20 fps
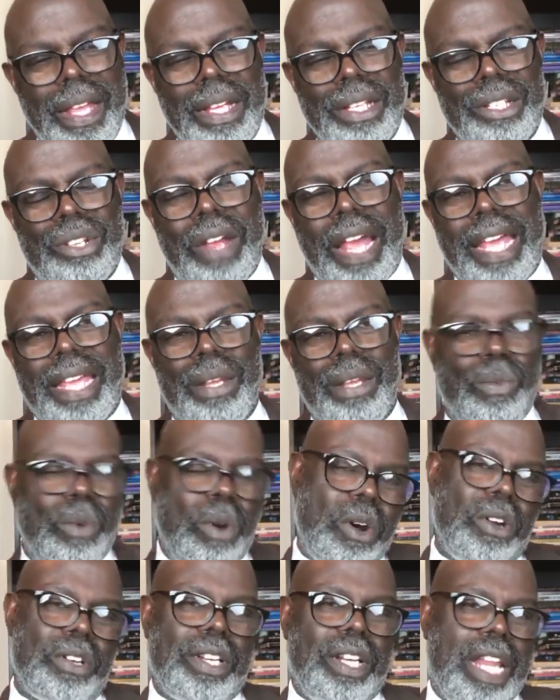so I can
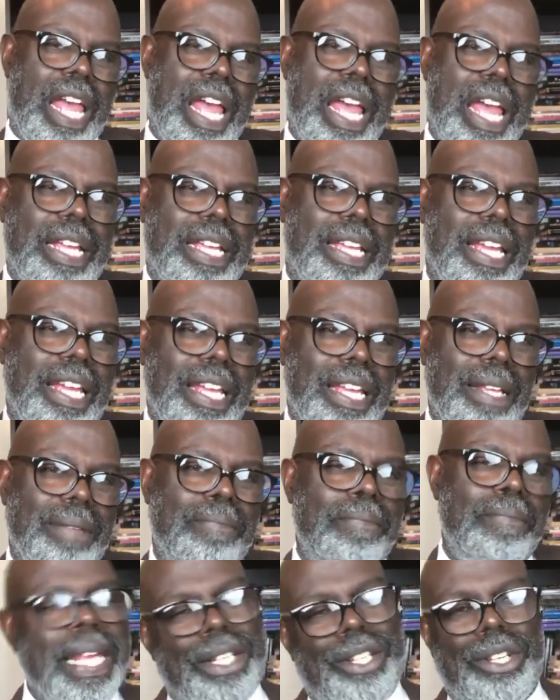walk like
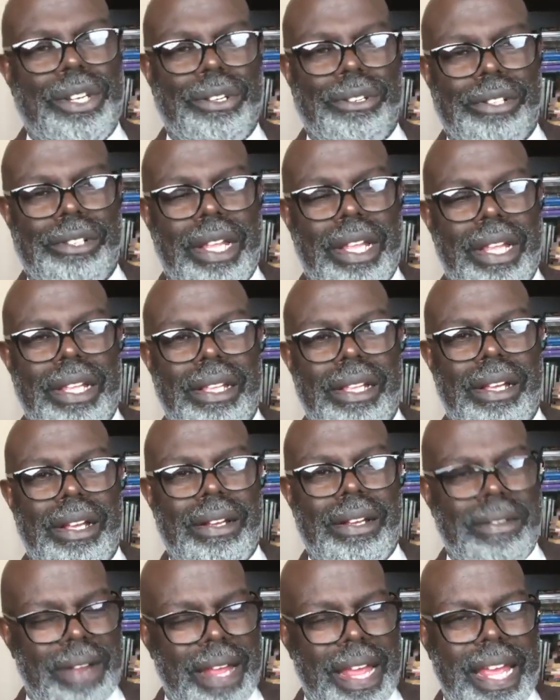Mitchell.
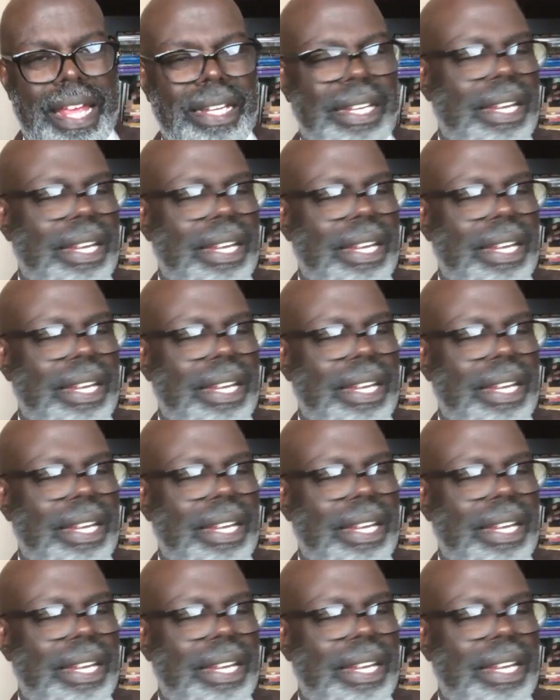All right?